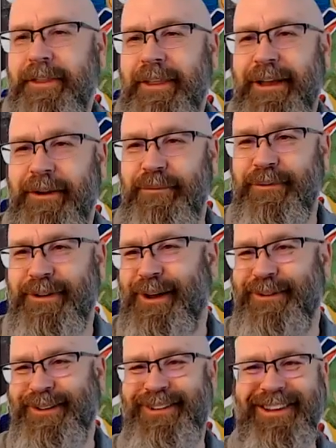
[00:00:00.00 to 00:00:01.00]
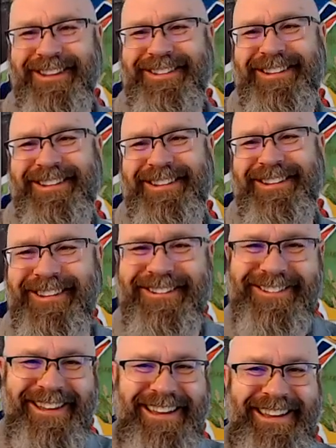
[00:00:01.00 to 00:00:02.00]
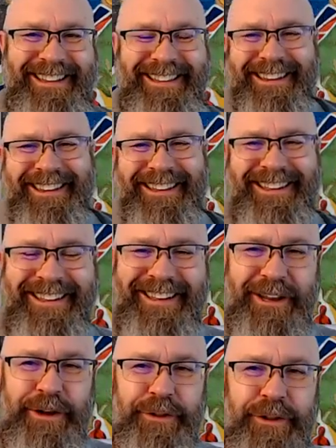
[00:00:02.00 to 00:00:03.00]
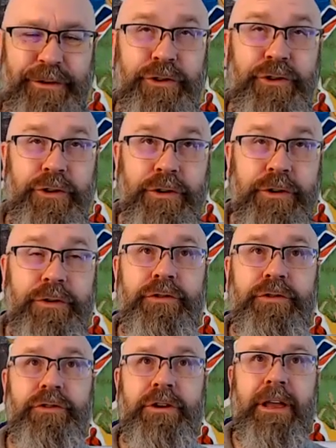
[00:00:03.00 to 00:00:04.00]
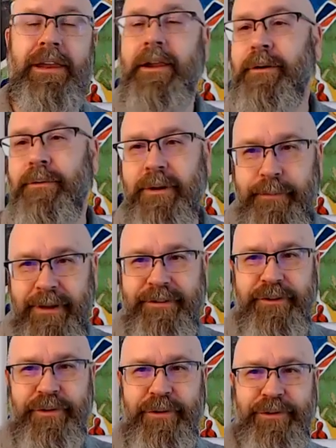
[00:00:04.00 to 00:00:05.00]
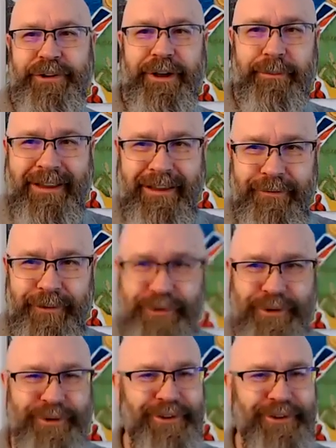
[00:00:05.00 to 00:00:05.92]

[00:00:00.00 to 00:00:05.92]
I think I would say the same thing you're saying. The church, and I don't want to beat the church up. I love the church.